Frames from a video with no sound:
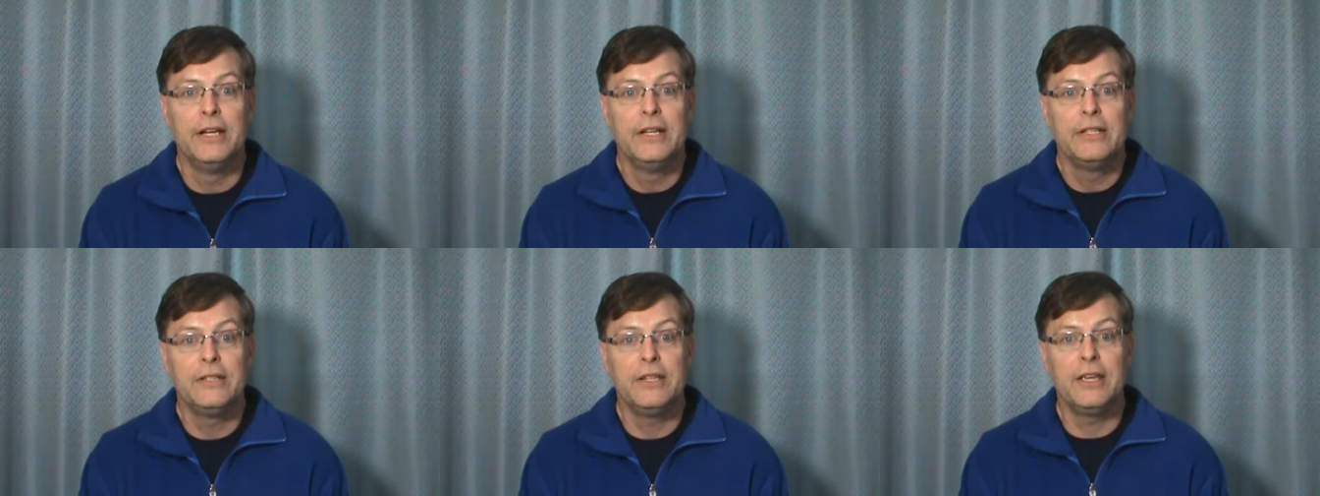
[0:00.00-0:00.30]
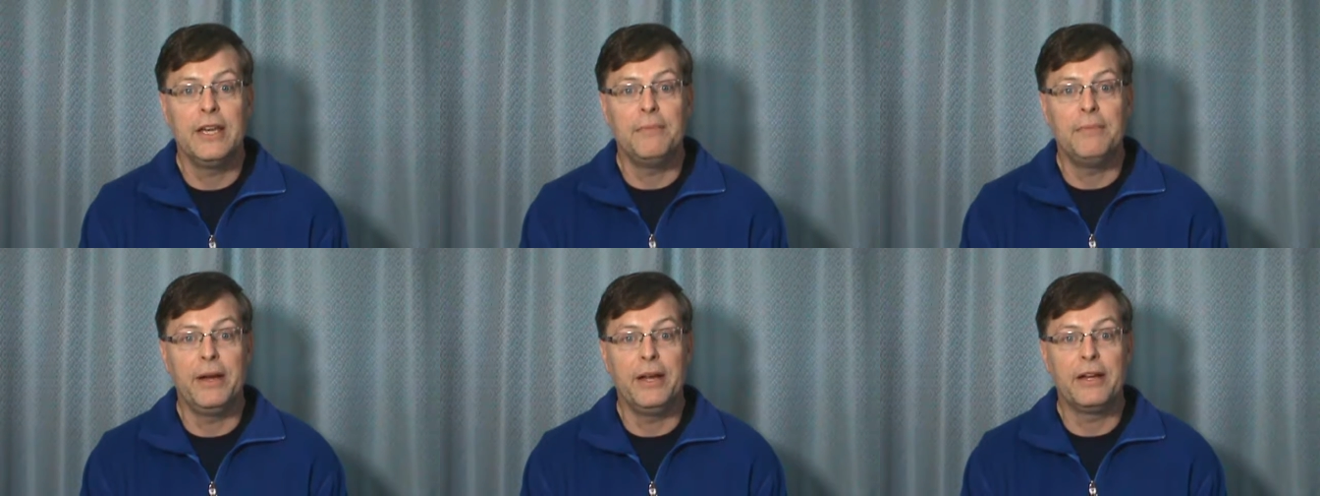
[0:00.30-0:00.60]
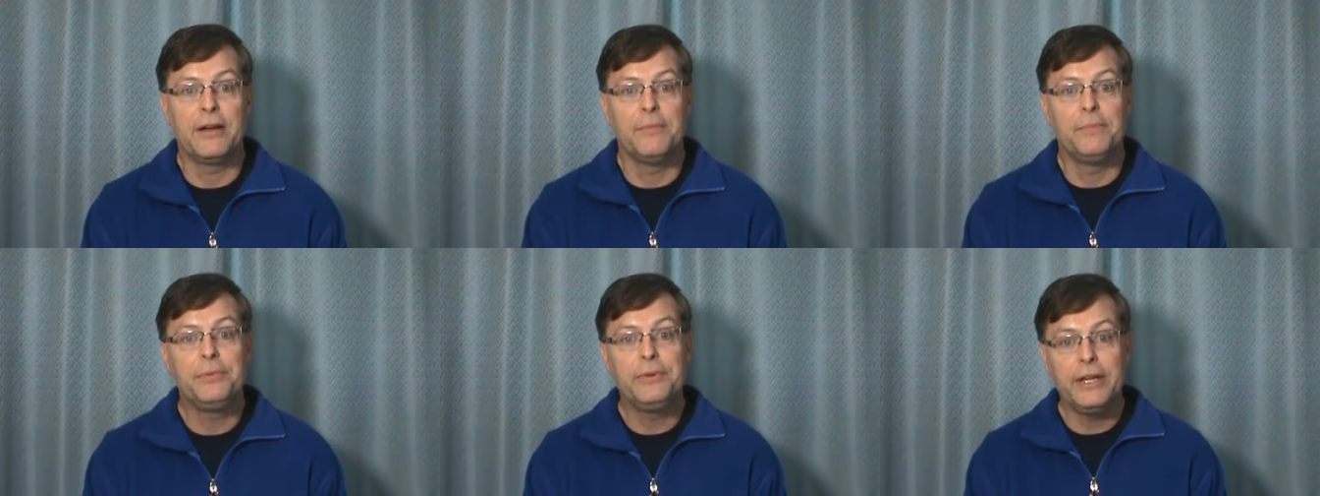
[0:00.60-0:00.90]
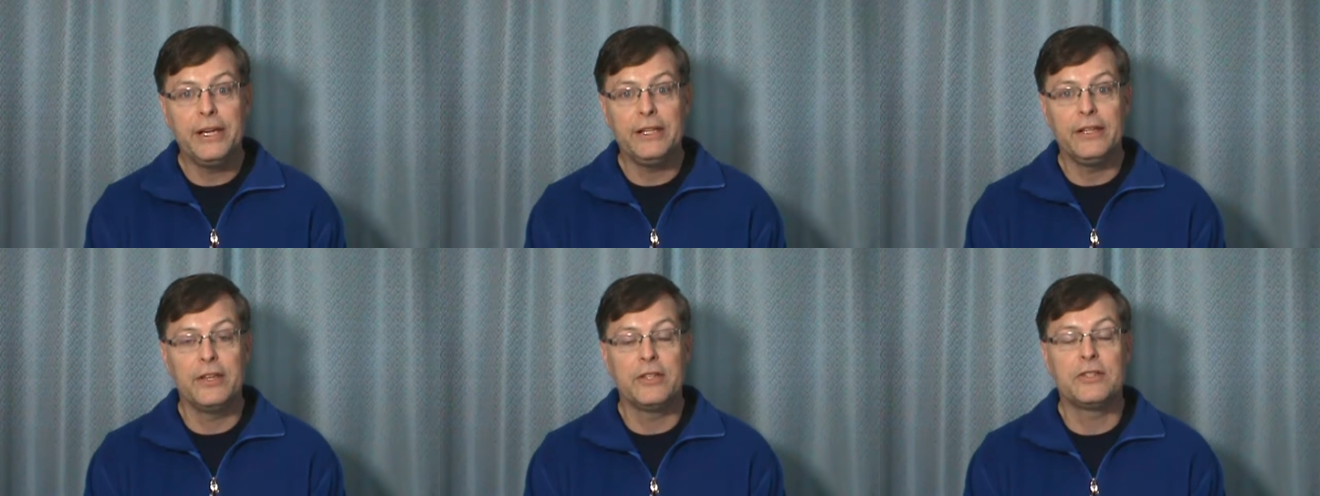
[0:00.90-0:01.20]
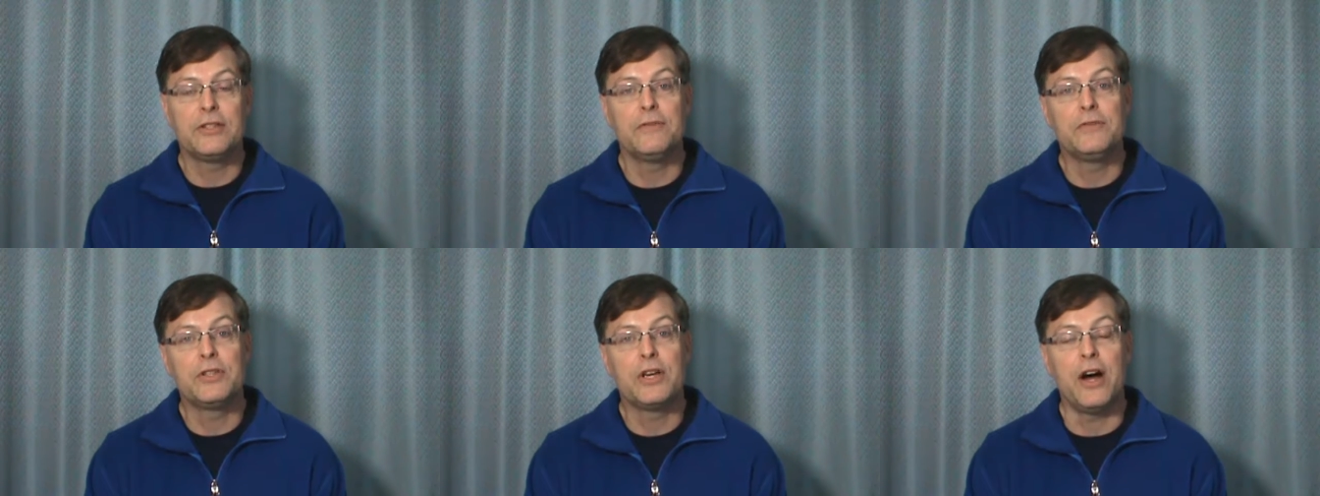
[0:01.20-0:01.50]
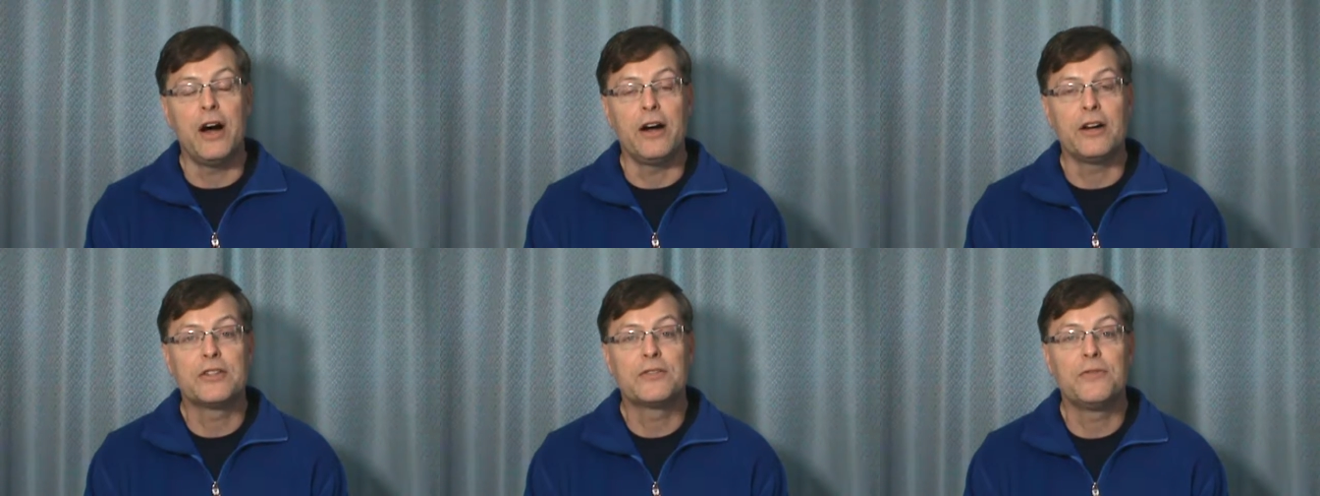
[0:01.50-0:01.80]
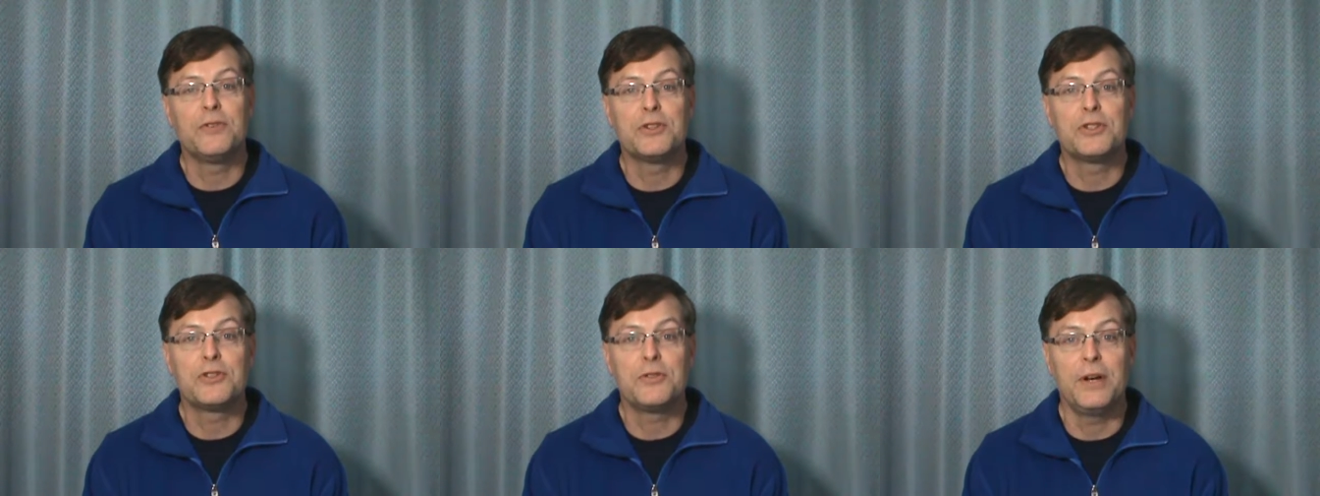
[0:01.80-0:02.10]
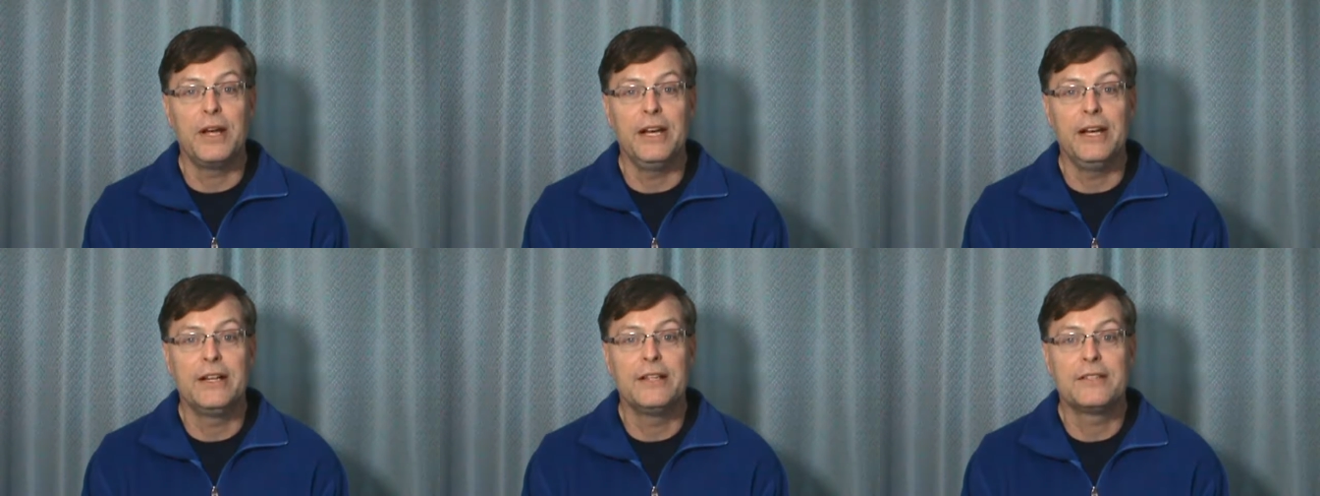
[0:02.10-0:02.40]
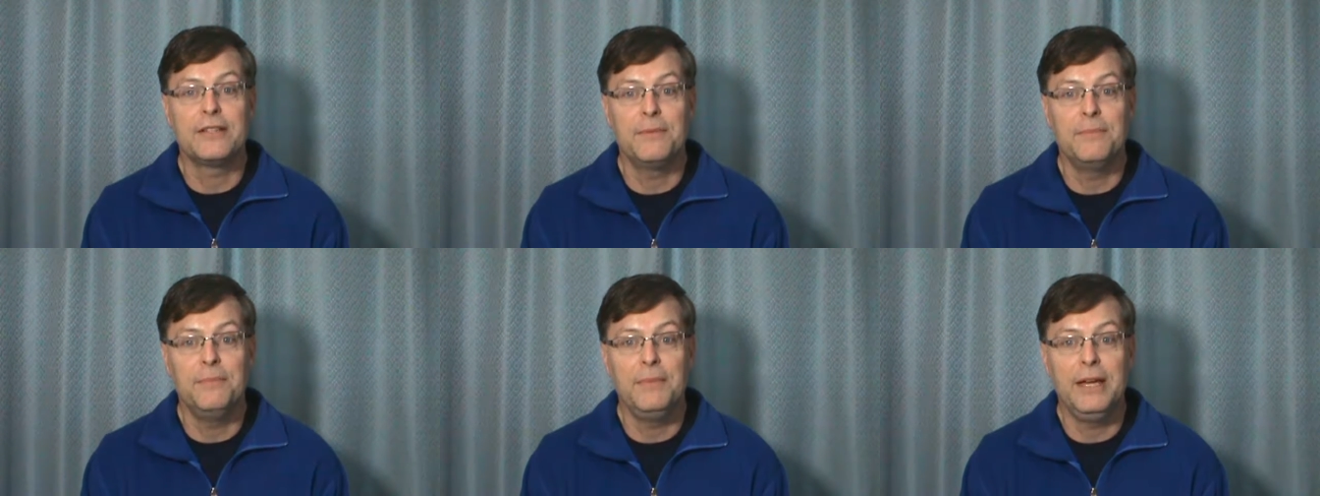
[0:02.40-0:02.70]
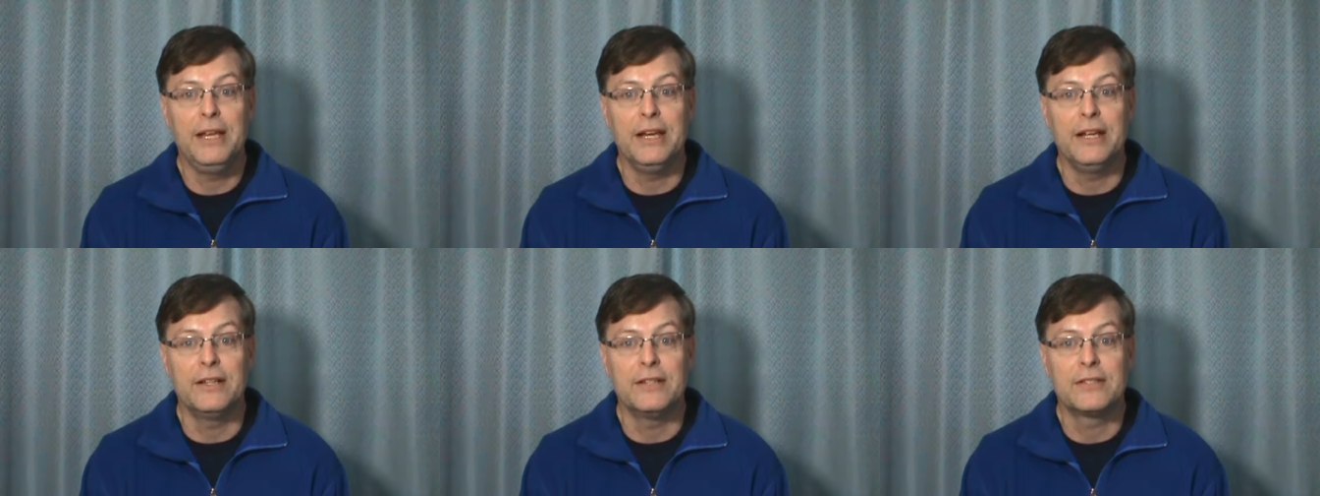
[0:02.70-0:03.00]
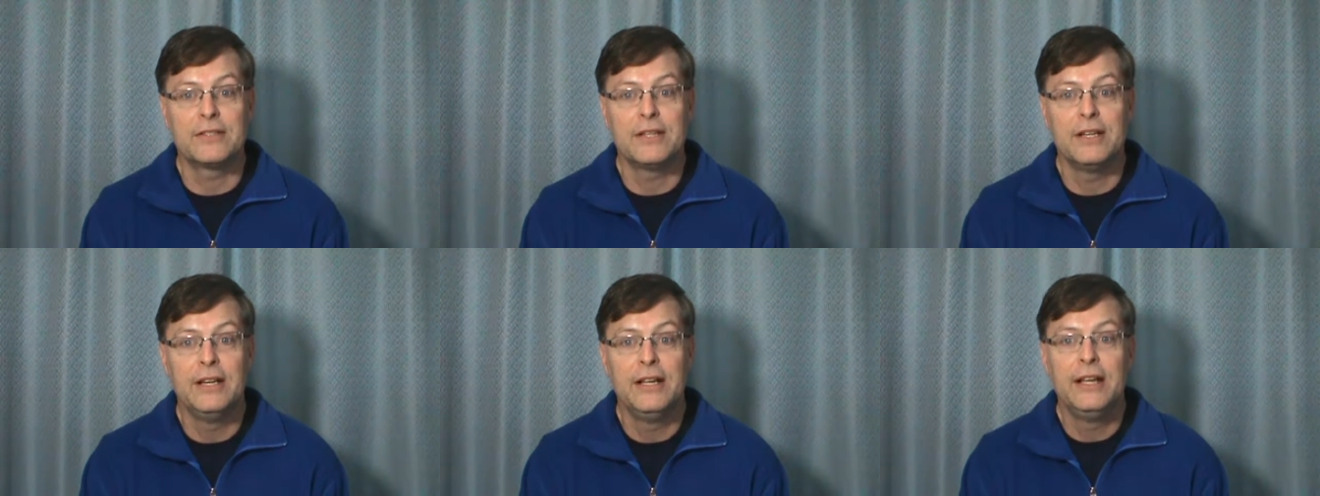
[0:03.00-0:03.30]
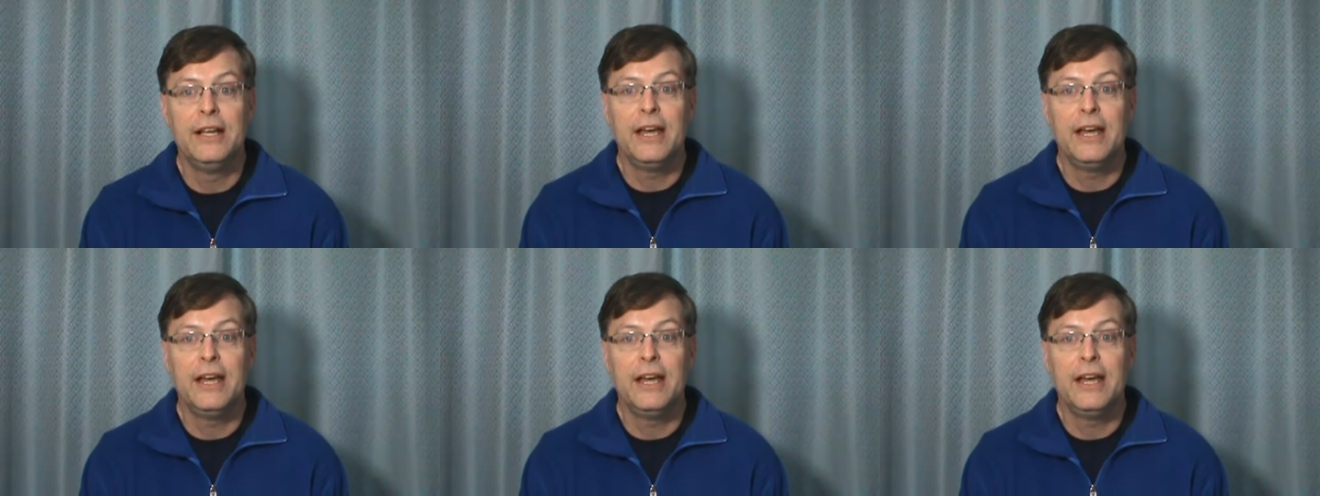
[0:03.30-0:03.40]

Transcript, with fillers: to get my complete list of talks for trainings and meetings,